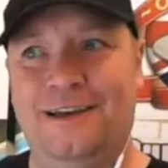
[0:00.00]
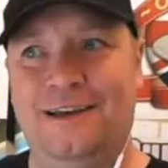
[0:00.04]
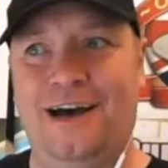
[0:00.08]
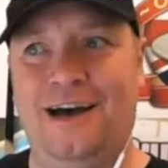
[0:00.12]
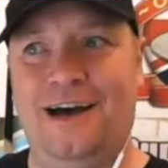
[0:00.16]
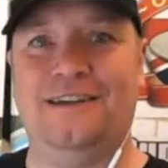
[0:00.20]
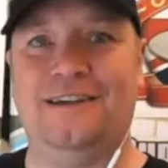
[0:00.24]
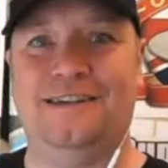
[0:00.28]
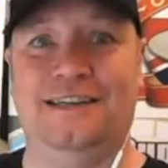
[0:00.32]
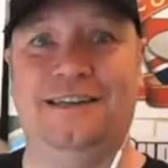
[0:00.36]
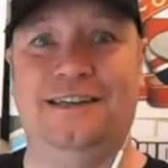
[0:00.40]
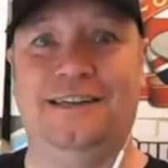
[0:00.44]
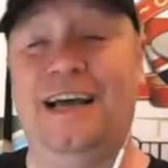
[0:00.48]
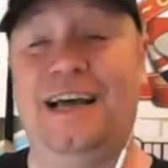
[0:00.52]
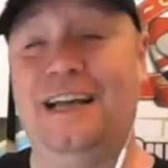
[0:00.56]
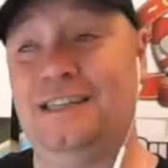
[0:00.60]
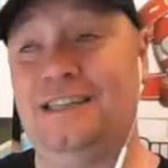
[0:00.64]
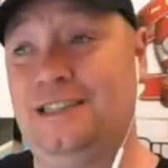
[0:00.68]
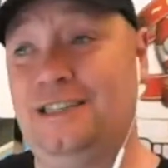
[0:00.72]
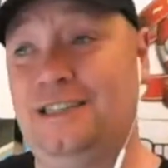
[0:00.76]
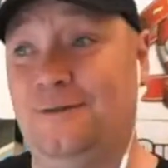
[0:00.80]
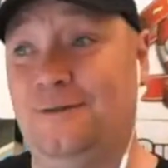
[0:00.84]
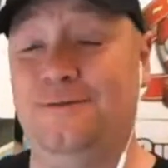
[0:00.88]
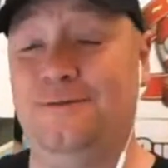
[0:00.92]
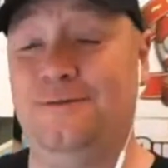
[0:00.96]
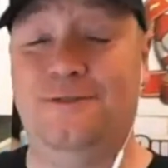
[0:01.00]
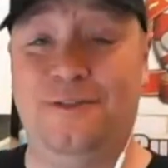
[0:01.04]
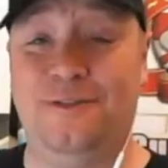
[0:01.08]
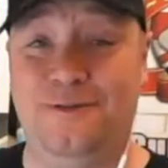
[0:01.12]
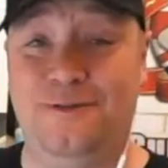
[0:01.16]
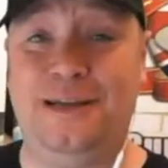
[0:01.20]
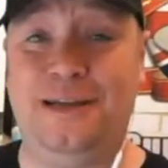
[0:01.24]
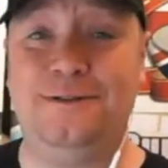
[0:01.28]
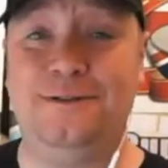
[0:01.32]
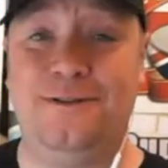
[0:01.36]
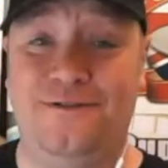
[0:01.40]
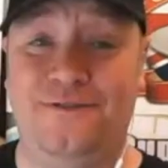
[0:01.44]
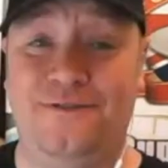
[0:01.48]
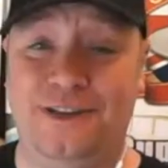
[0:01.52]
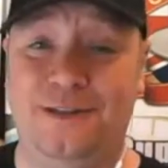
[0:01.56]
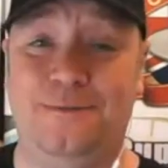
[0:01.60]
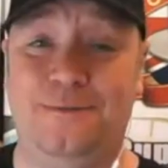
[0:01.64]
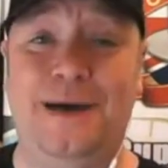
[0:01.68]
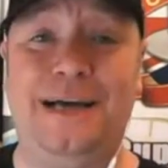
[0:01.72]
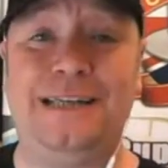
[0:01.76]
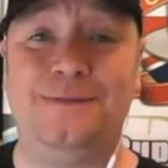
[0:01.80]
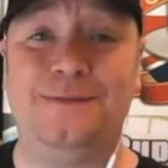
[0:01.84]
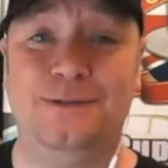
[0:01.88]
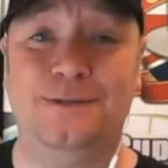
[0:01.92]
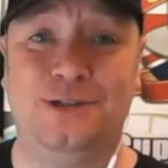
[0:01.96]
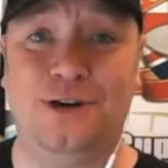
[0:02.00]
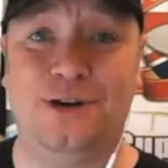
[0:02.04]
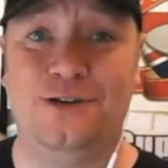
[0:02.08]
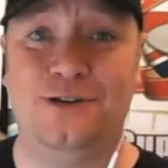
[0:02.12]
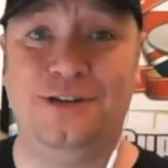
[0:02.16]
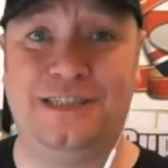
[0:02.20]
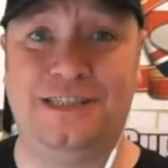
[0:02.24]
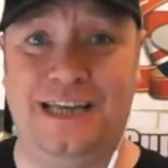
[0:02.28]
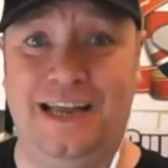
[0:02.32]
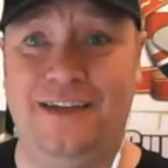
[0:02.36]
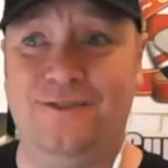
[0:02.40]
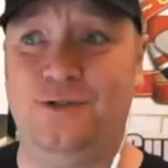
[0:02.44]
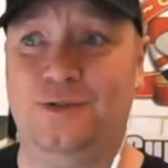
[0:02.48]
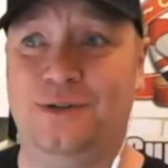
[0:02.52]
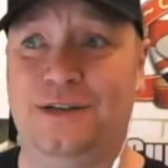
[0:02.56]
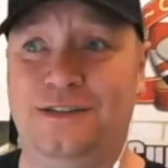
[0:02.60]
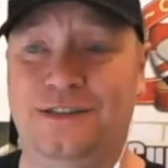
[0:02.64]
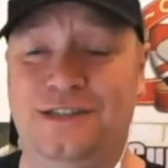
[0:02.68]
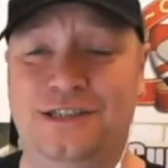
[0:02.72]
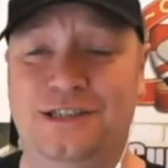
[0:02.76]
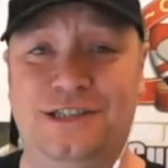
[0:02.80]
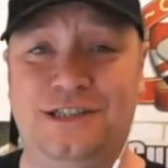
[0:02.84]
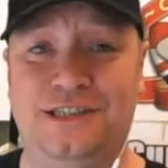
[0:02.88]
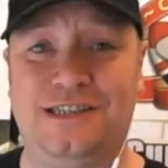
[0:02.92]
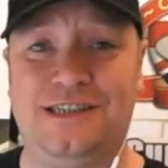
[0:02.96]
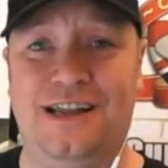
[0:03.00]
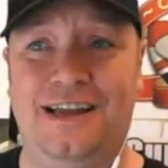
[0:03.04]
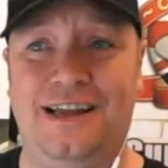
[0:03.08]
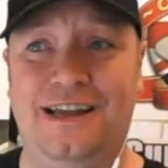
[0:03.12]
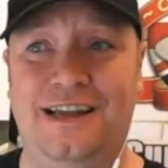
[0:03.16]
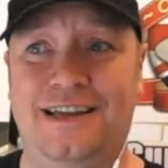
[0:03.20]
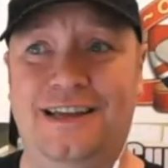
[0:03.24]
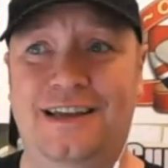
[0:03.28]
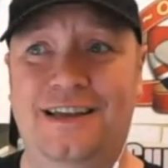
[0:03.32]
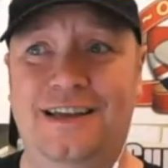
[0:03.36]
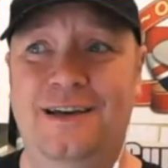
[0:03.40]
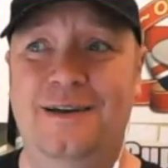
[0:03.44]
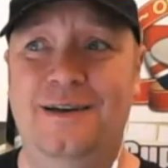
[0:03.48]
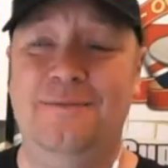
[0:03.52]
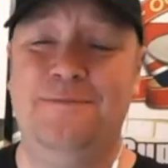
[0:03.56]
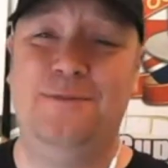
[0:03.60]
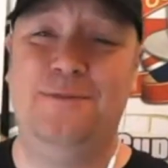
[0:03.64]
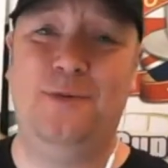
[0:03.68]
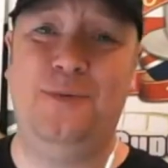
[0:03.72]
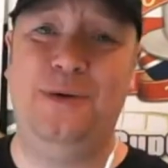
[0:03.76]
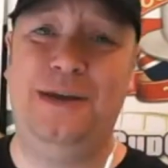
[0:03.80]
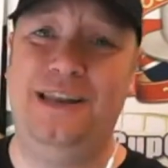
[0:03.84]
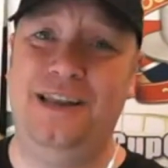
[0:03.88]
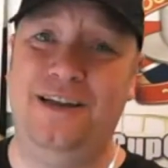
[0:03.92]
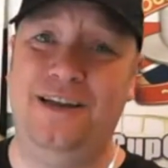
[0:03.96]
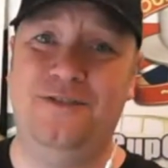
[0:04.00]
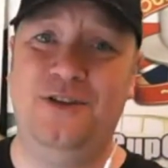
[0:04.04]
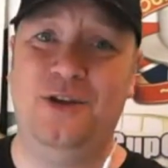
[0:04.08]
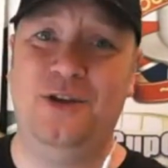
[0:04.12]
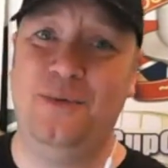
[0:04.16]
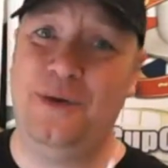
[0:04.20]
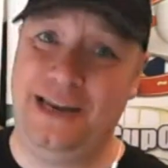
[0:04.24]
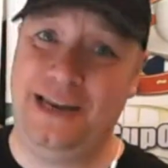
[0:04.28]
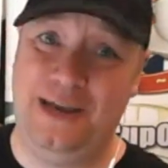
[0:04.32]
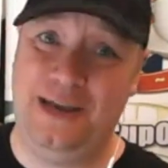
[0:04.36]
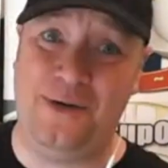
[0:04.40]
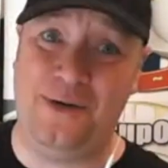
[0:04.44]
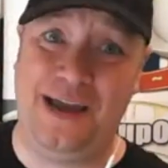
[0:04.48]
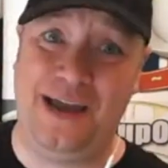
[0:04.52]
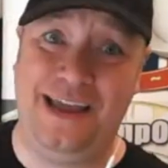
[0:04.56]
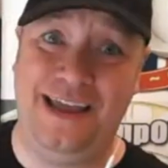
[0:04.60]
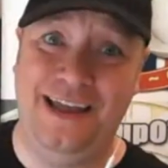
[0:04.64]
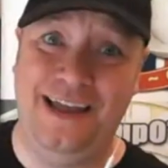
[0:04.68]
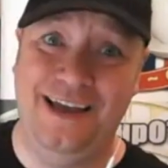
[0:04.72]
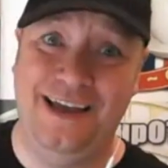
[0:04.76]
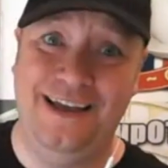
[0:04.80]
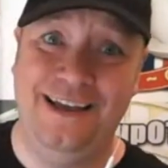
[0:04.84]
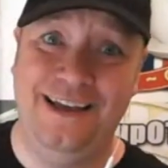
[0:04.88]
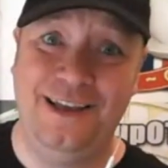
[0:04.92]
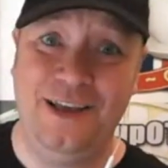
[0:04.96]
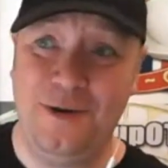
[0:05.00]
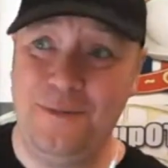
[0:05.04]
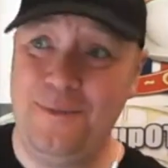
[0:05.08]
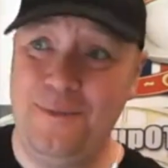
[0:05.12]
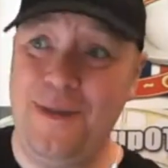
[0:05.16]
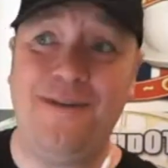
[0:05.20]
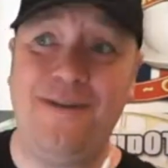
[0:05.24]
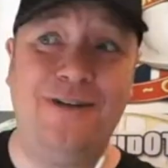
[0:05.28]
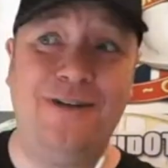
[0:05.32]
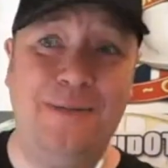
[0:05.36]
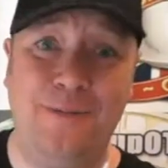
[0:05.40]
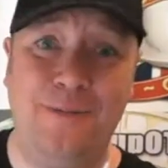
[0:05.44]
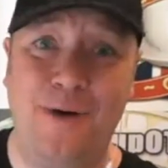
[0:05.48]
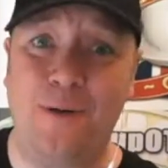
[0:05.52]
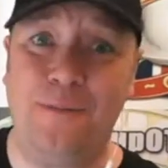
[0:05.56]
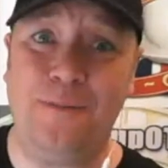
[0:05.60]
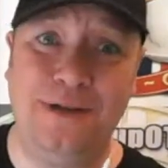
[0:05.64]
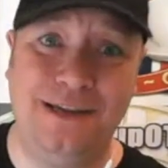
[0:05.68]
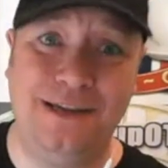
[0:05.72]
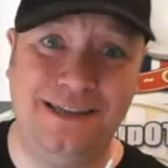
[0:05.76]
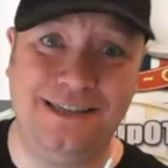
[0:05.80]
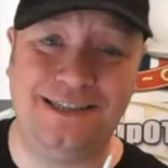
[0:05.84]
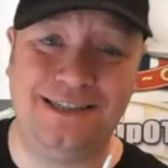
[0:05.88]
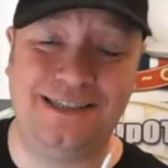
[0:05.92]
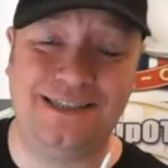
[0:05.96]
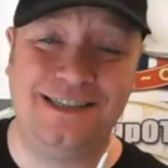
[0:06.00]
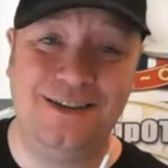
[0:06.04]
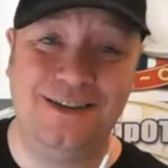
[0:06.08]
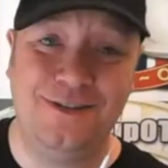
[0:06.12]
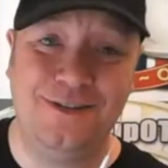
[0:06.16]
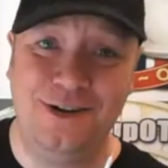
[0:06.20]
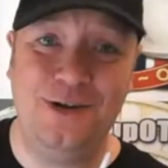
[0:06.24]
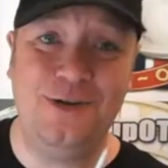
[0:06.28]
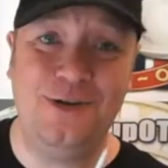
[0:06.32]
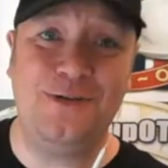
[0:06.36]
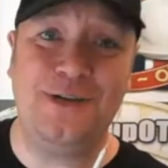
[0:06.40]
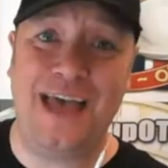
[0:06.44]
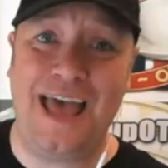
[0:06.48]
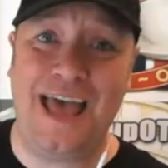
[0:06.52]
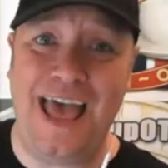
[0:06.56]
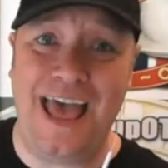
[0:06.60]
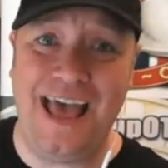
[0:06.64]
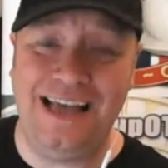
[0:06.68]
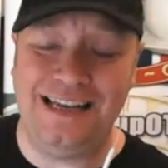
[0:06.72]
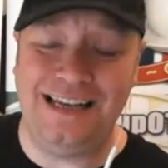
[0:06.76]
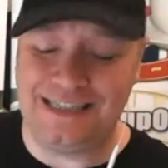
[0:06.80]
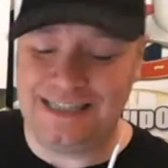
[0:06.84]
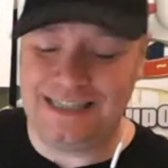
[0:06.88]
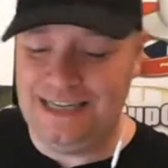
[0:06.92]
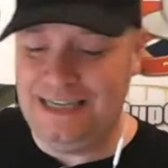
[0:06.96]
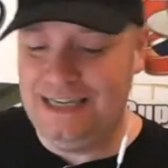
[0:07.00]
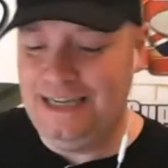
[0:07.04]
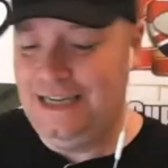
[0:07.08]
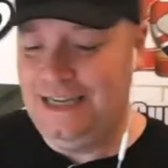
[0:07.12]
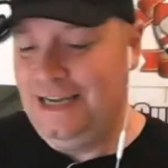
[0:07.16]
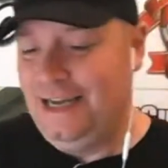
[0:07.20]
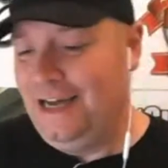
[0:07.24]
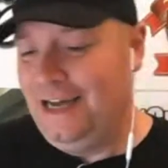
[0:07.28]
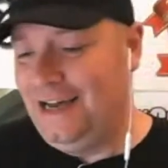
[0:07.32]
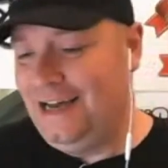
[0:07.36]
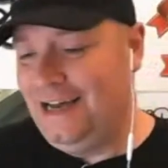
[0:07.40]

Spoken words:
guarded, and for the vast majority, everyone else is just like, but we love you anyway. You're Mary Poppins. Who cares?